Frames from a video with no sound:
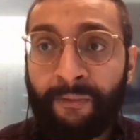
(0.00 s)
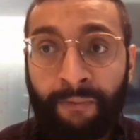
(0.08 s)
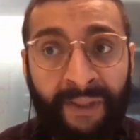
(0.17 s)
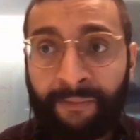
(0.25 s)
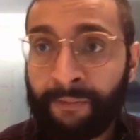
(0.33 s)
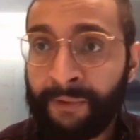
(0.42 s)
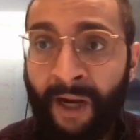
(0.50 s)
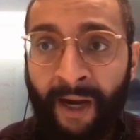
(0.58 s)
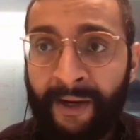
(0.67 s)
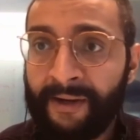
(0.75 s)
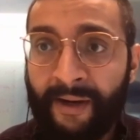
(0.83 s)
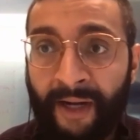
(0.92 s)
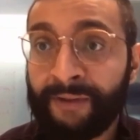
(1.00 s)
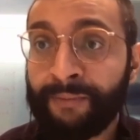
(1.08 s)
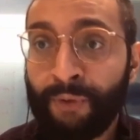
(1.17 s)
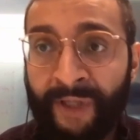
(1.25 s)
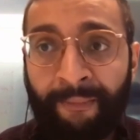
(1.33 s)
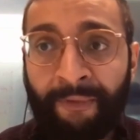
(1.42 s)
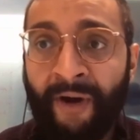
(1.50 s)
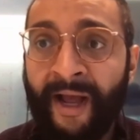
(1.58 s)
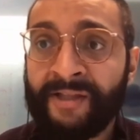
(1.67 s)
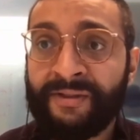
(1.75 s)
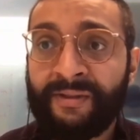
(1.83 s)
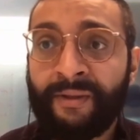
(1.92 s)
And we hired other bootcamp
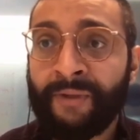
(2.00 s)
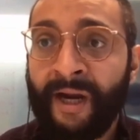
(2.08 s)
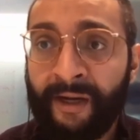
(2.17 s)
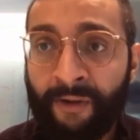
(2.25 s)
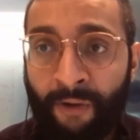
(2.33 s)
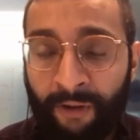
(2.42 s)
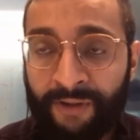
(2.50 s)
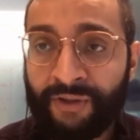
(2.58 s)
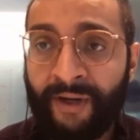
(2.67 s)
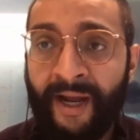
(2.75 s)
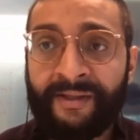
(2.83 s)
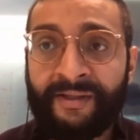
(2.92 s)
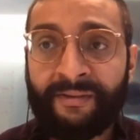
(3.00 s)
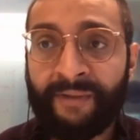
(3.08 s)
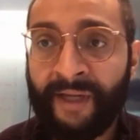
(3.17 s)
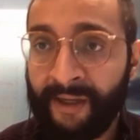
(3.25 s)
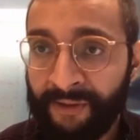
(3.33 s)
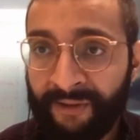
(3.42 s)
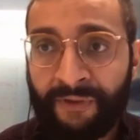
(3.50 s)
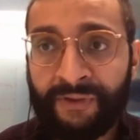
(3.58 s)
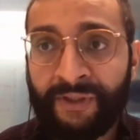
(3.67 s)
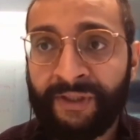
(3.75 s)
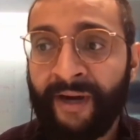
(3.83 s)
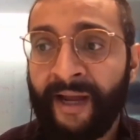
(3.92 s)
grads, we hired college grads, we hired
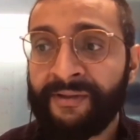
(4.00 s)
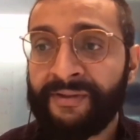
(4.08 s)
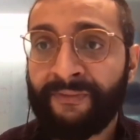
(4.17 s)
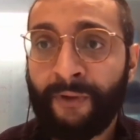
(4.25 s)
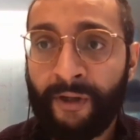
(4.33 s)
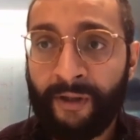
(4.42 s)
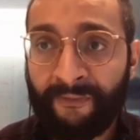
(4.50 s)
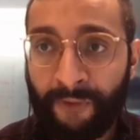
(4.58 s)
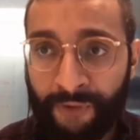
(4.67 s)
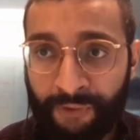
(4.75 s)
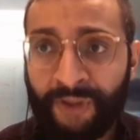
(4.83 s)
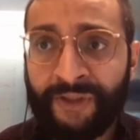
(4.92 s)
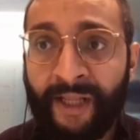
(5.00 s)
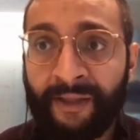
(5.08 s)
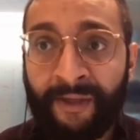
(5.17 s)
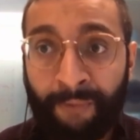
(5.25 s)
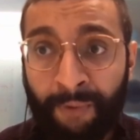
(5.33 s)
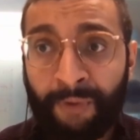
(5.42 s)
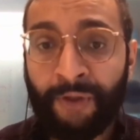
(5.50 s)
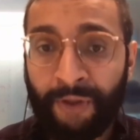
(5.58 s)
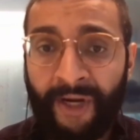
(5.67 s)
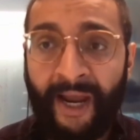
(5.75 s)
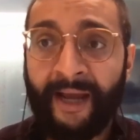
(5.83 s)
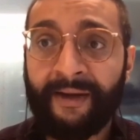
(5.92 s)
university grads for junior talent. And we were
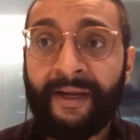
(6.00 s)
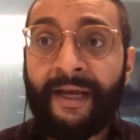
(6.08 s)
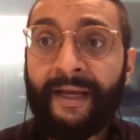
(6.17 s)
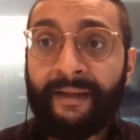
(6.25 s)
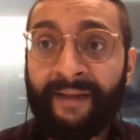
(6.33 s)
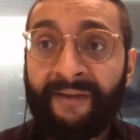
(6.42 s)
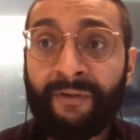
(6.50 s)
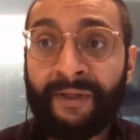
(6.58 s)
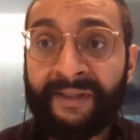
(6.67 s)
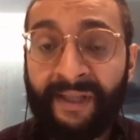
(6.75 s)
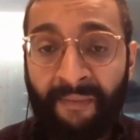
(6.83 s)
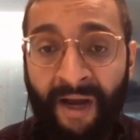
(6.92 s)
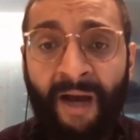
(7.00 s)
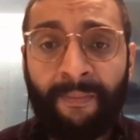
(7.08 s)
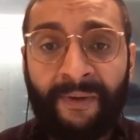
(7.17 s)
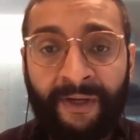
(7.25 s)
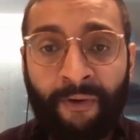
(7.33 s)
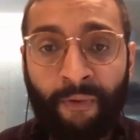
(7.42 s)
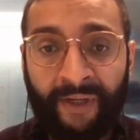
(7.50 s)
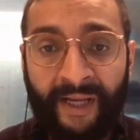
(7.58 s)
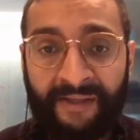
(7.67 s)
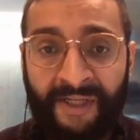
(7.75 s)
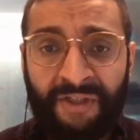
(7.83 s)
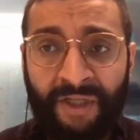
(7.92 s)
good at leveling them up in our
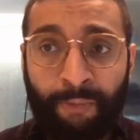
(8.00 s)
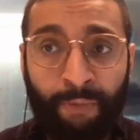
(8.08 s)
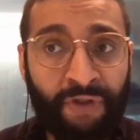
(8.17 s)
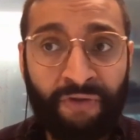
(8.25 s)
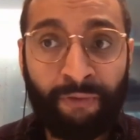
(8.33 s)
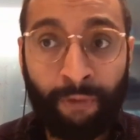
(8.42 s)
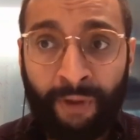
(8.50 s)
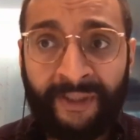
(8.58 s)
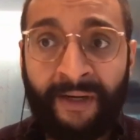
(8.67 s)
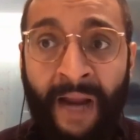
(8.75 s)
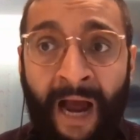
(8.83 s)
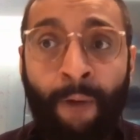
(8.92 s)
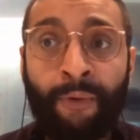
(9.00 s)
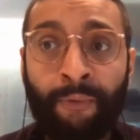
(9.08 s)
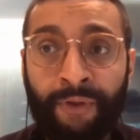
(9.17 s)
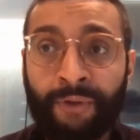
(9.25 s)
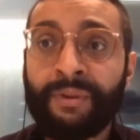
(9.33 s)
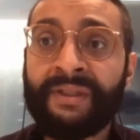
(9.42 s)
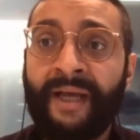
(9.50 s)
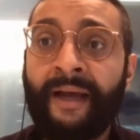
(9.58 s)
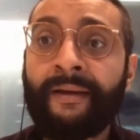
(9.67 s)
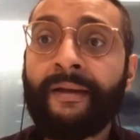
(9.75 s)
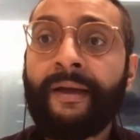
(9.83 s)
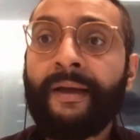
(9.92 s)
organization. And we just looked at how we were doing
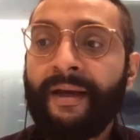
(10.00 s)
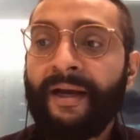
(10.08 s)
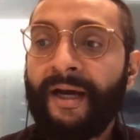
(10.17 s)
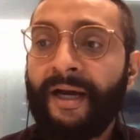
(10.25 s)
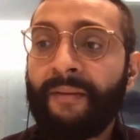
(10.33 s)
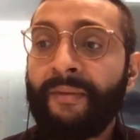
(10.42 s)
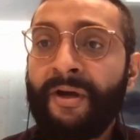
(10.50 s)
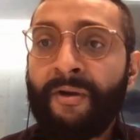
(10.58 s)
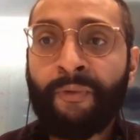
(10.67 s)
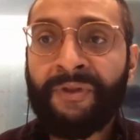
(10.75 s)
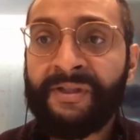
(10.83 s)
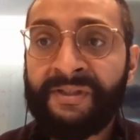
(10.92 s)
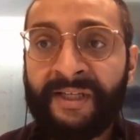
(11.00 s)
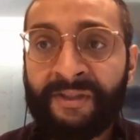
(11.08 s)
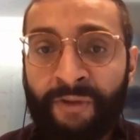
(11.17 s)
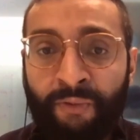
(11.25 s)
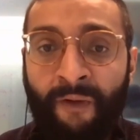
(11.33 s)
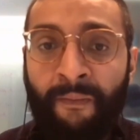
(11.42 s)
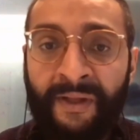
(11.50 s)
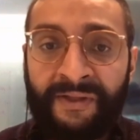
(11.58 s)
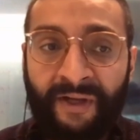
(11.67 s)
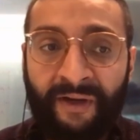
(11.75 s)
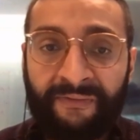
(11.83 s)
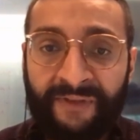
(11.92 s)
that. Within 6 to 12
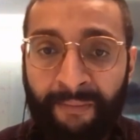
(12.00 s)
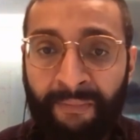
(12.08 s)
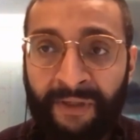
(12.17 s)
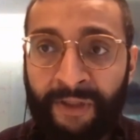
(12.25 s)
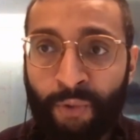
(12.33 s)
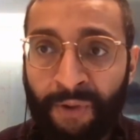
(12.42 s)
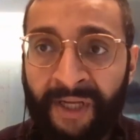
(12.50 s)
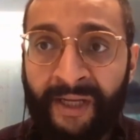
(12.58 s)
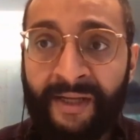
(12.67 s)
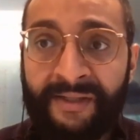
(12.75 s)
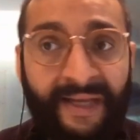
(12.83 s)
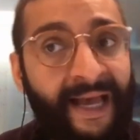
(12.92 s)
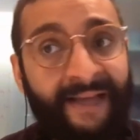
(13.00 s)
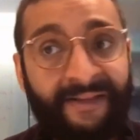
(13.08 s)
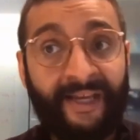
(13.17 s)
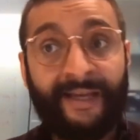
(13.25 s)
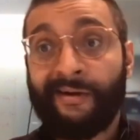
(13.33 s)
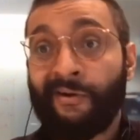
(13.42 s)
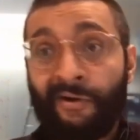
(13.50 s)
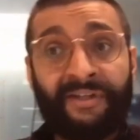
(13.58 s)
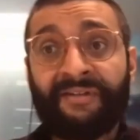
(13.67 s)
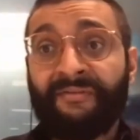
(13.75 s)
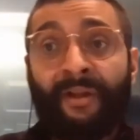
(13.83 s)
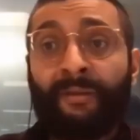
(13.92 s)
months of somebody joining us as a
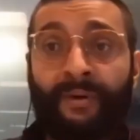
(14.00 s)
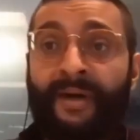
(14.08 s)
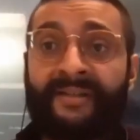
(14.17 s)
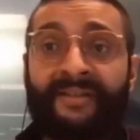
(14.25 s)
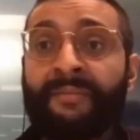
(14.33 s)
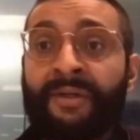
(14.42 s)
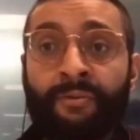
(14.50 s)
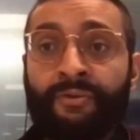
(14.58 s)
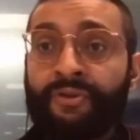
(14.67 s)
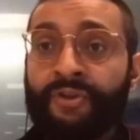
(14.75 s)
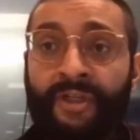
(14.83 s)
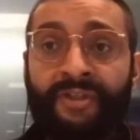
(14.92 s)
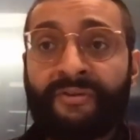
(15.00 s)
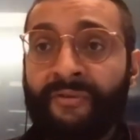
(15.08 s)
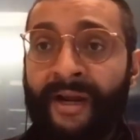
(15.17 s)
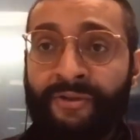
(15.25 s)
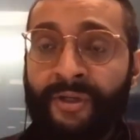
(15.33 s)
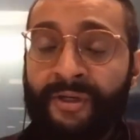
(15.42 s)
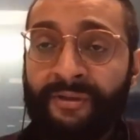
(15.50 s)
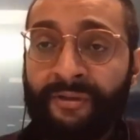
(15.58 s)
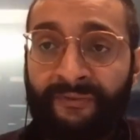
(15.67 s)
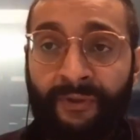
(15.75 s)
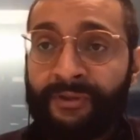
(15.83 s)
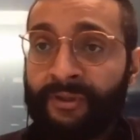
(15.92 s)
early developer, as somebody who's just graduated
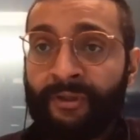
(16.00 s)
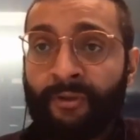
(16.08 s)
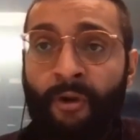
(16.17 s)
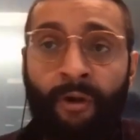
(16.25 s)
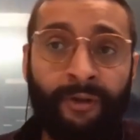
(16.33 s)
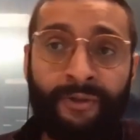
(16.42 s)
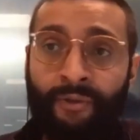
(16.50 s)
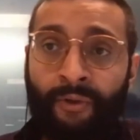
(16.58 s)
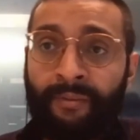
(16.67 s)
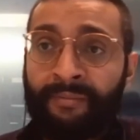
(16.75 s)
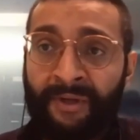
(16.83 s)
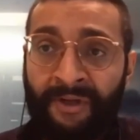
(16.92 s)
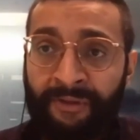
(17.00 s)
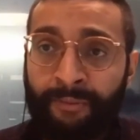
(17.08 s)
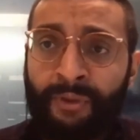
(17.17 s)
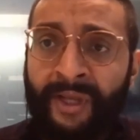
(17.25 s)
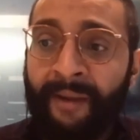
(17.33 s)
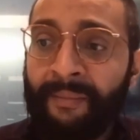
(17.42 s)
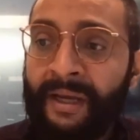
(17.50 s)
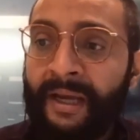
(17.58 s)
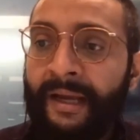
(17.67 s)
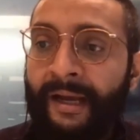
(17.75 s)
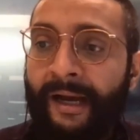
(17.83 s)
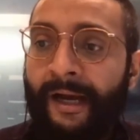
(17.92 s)
university or college or another bootcamp,
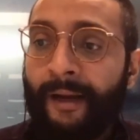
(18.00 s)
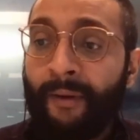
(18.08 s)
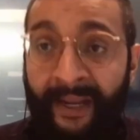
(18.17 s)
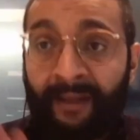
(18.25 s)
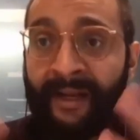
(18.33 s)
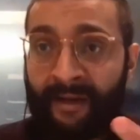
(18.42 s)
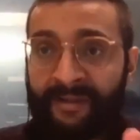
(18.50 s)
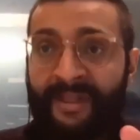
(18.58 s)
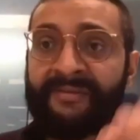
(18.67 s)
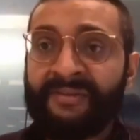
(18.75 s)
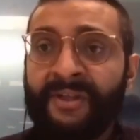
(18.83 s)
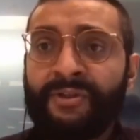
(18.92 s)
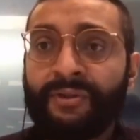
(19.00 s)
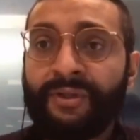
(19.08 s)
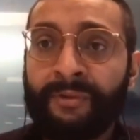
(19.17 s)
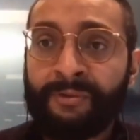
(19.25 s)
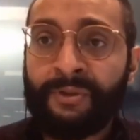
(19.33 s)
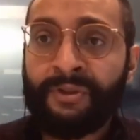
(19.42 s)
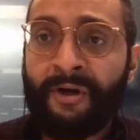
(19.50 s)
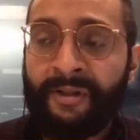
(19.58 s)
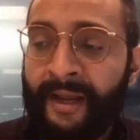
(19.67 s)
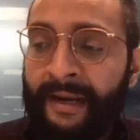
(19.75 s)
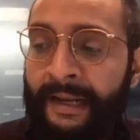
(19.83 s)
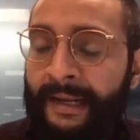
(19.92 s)
and Lighthouse Labs eventually, once we
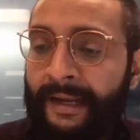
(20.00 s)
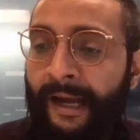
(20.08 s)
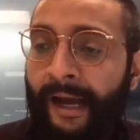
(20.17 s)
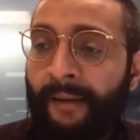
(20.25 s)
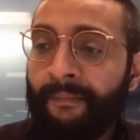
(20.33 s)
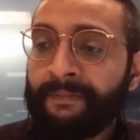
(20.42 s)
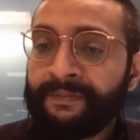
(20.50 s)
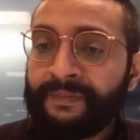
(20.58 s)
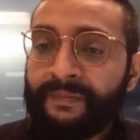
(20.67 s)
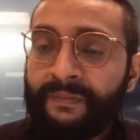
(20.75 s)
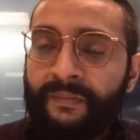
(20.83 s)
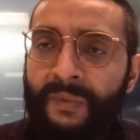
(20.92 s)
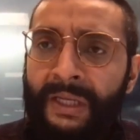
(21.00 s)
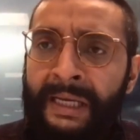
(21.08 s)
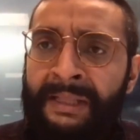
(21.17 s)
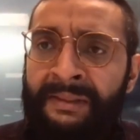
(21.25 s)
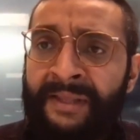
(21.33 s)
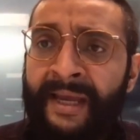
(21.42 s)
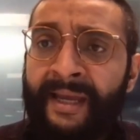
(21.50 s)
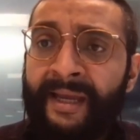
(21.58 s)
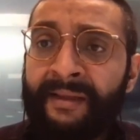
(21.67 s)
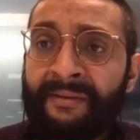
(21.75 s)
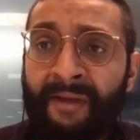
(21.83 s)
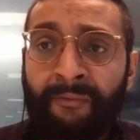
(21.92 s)
started that,
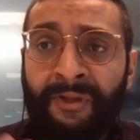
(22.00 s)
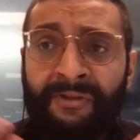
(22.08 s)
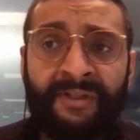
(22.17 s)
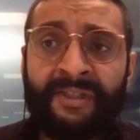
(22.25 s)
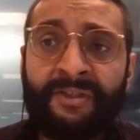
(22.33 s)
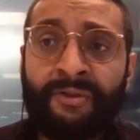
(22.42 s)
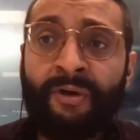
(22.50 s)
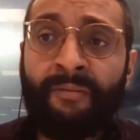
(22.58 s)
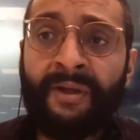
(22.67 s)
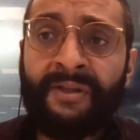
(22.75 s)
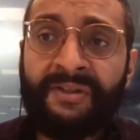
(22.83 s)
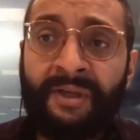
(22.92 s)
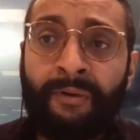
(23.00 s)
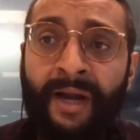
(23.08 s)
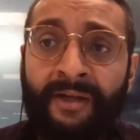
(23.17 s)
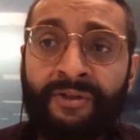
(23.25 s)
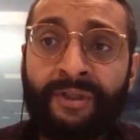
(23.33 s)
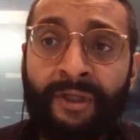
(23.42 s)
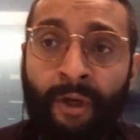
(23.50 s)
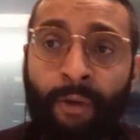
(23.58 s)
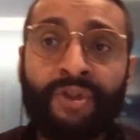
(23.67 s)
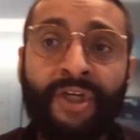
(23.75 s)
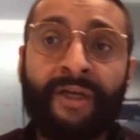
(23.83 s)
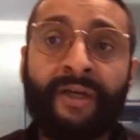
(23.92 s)
they within 6 to 12 months, they were actually
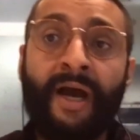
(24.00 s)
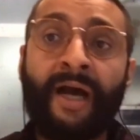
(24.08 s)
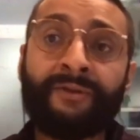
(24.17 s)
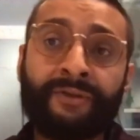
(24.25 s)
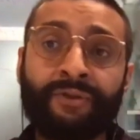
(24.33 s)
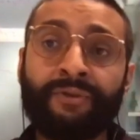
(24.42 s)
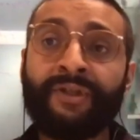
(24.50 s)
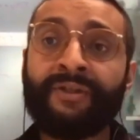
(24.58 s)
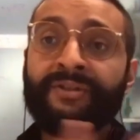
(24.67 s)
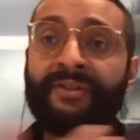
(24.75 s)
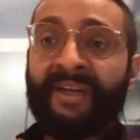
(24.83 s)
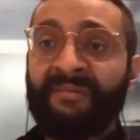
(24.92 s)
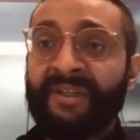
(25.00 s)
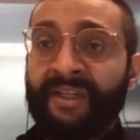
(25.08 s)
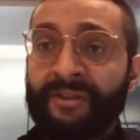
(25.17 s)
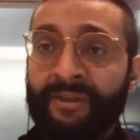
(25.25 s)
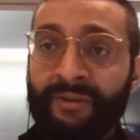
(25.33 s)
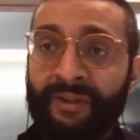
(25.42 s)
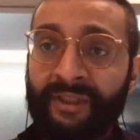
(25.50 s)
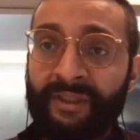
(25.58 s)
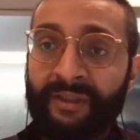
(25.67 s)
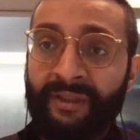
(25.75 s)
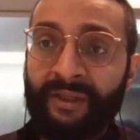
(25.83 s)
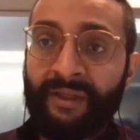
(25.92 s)
coaching other juniors coming into
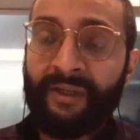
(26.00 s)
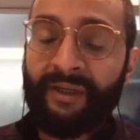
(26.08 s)
the